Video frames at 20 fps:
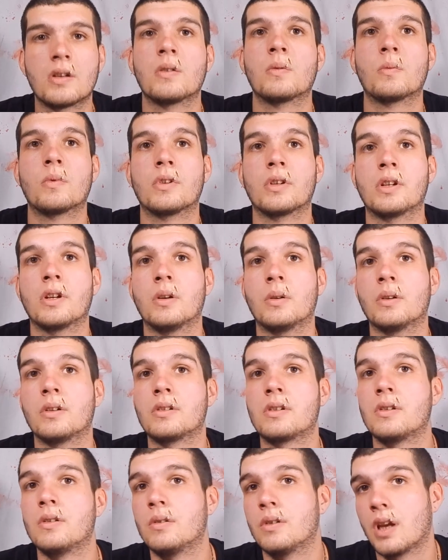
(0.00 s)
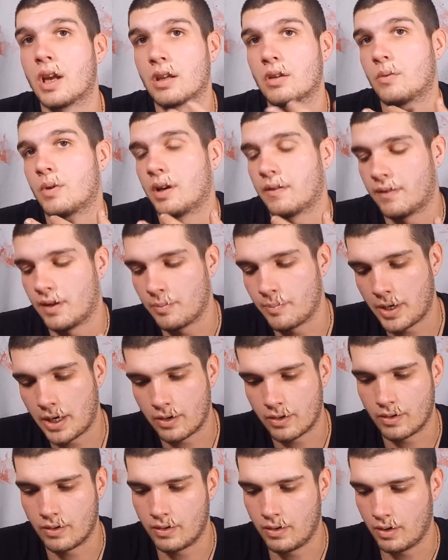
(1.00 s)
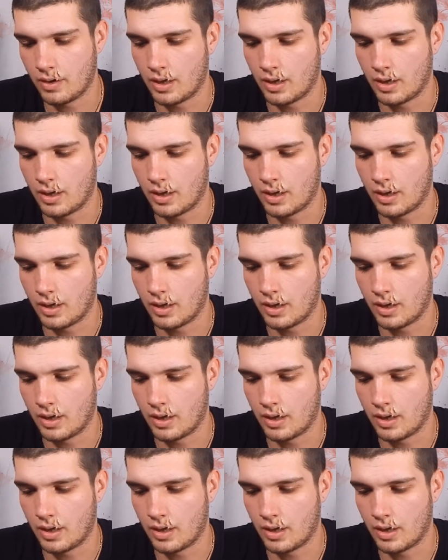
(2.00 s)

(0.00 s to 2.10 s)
We're going to, now that we have that powdered,